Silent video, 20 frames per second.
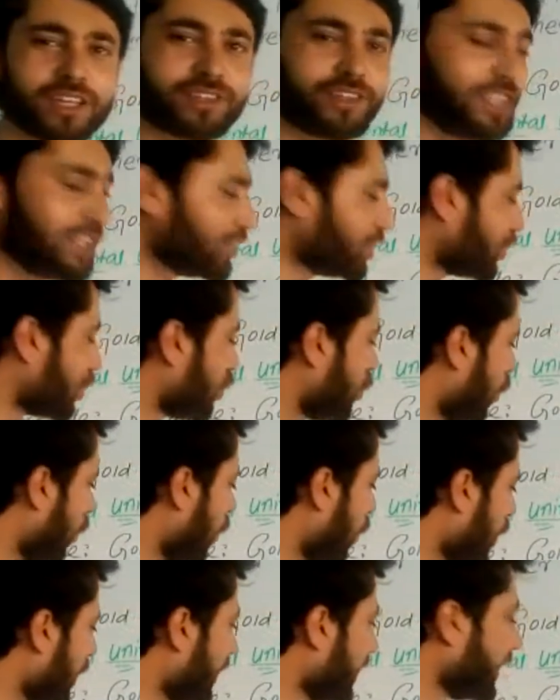this
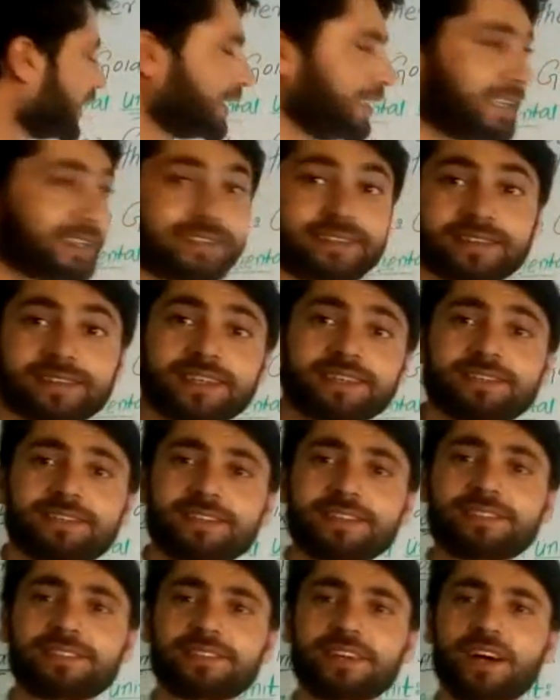gold is
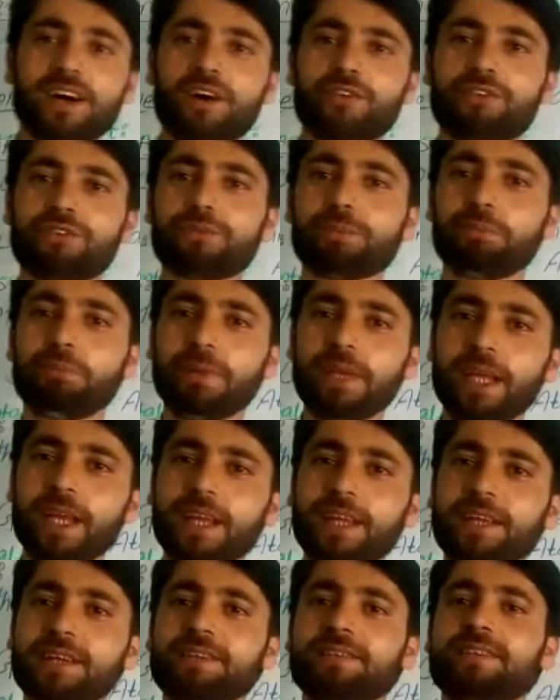consist of
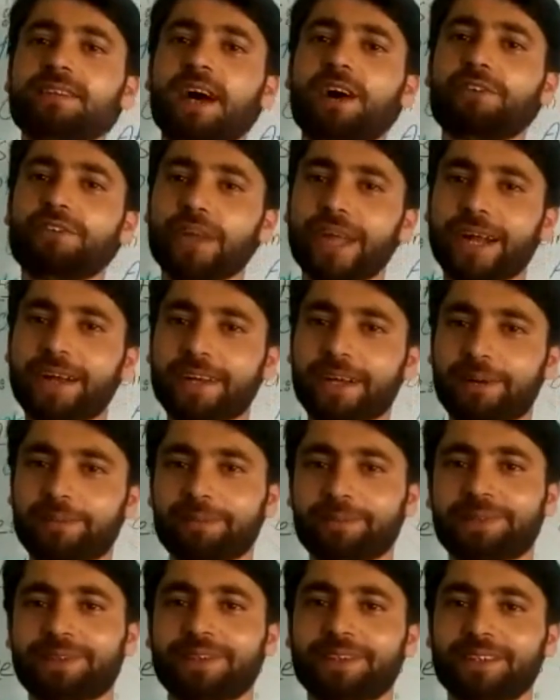millions of
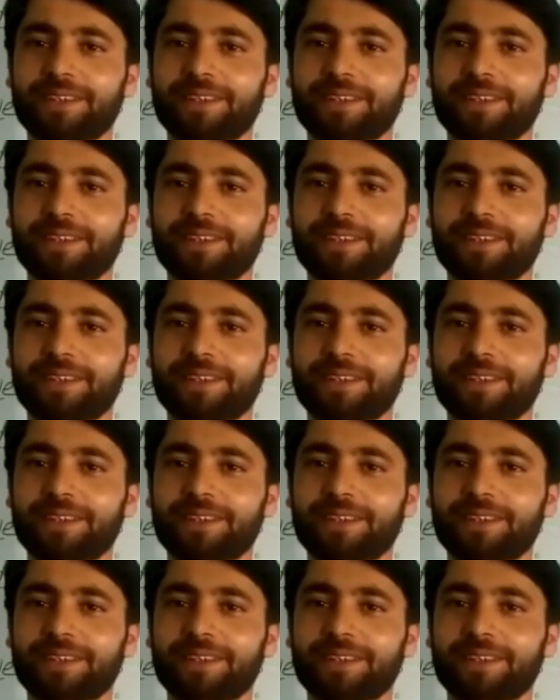atoms.